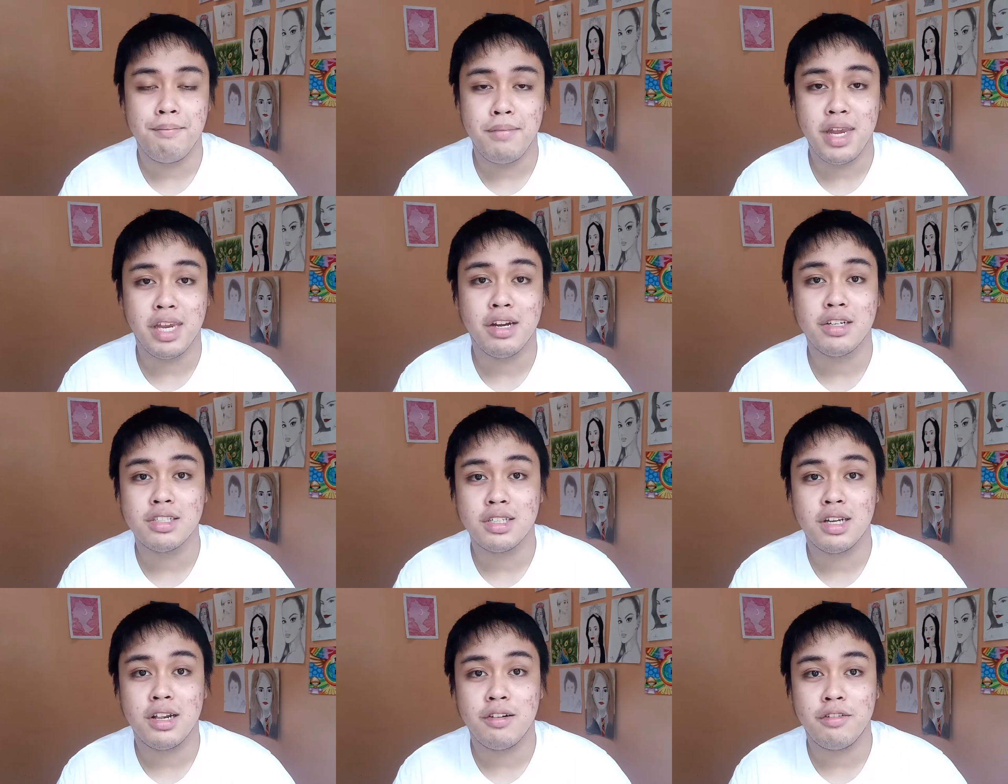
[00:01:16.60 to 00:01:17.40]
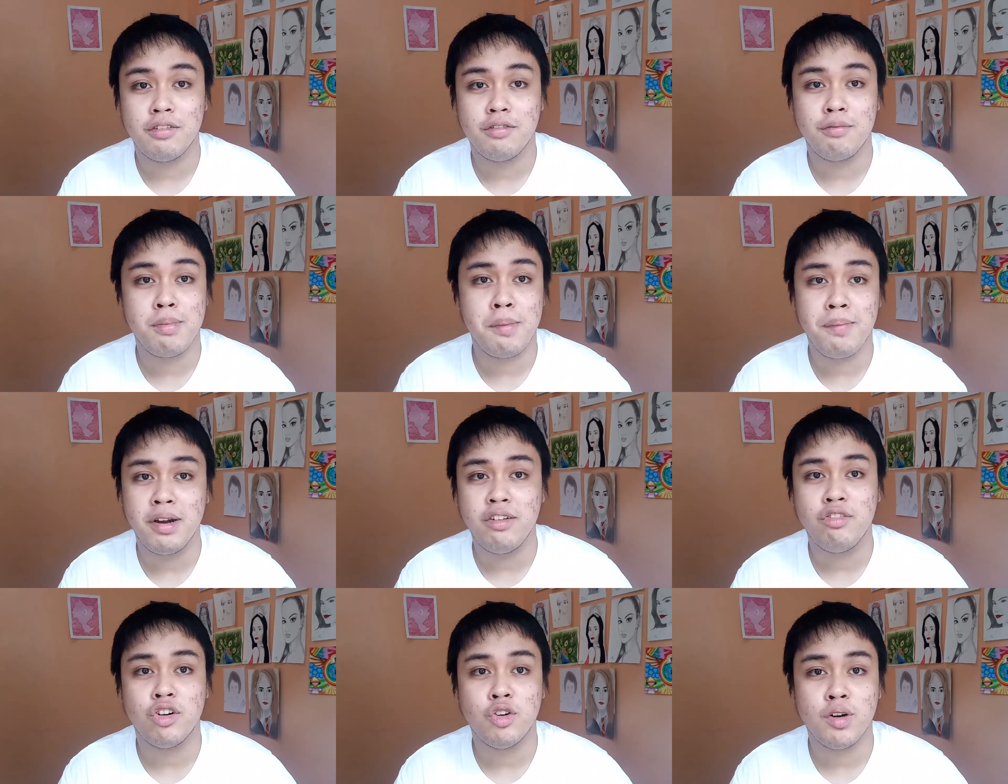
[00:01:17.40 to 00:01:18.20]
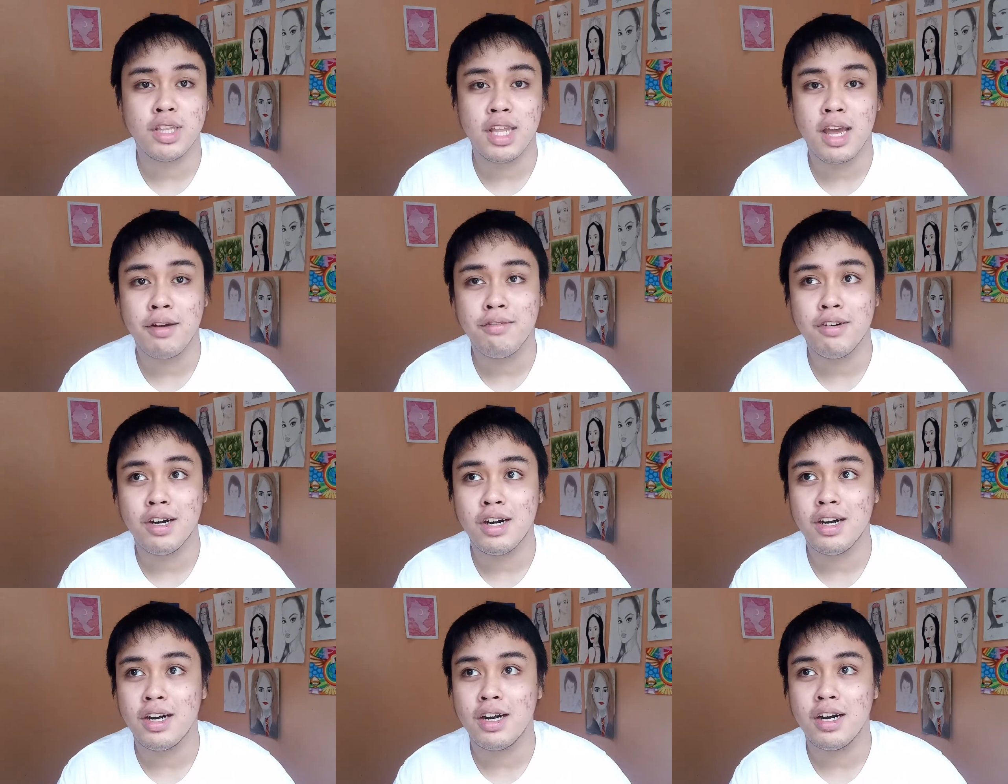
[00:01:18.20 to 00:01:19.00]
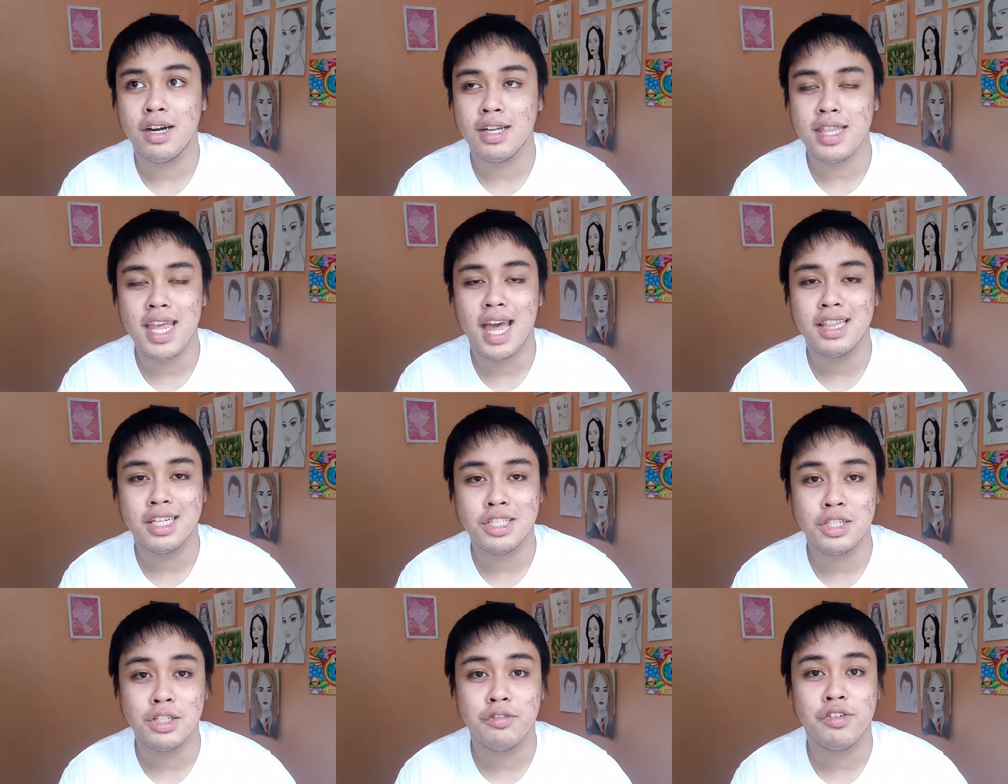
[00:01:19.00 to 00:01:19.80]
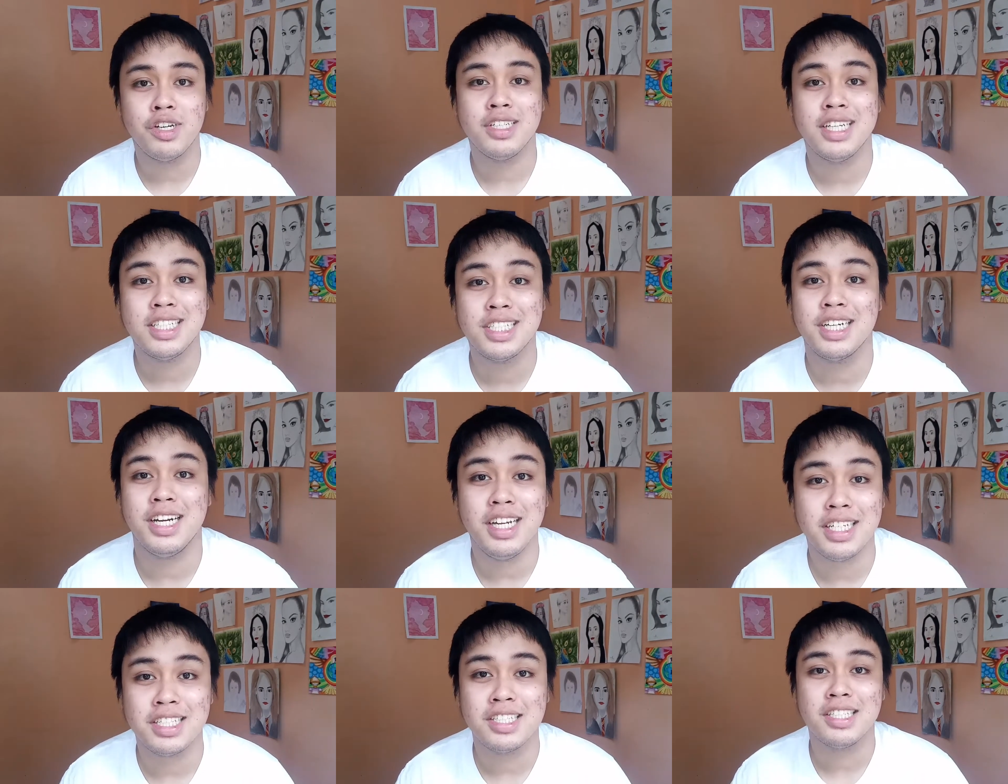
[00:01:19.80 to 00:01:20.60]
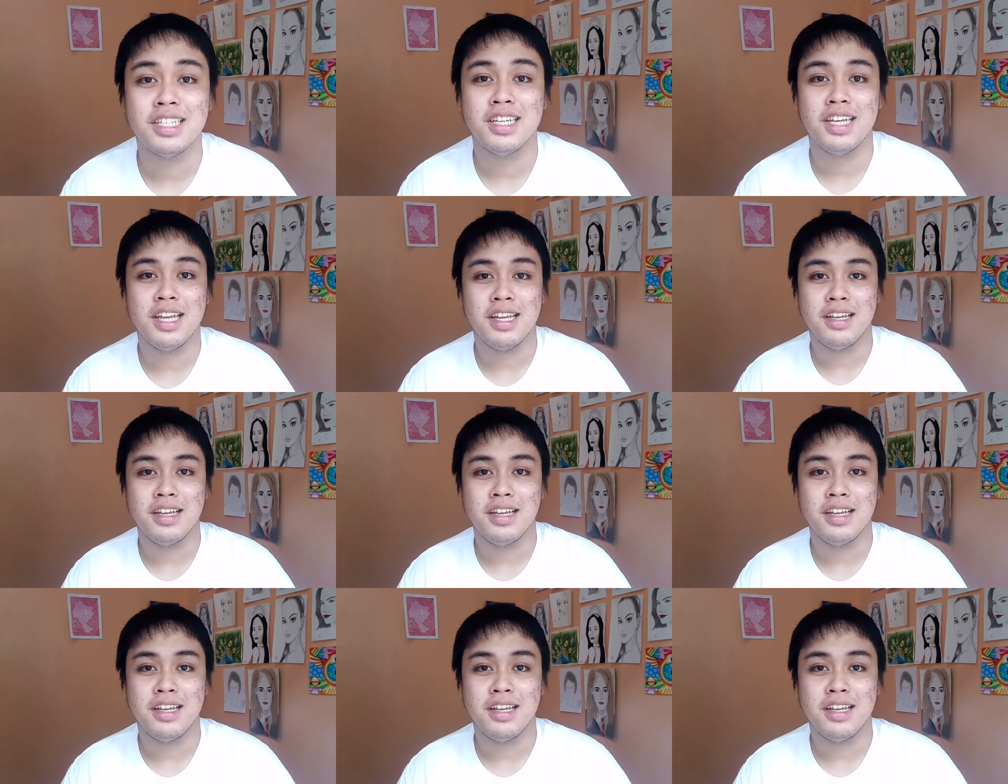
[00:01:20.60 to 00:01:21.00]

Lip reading: make yourself prepared for whatever the attitude of your teacher is.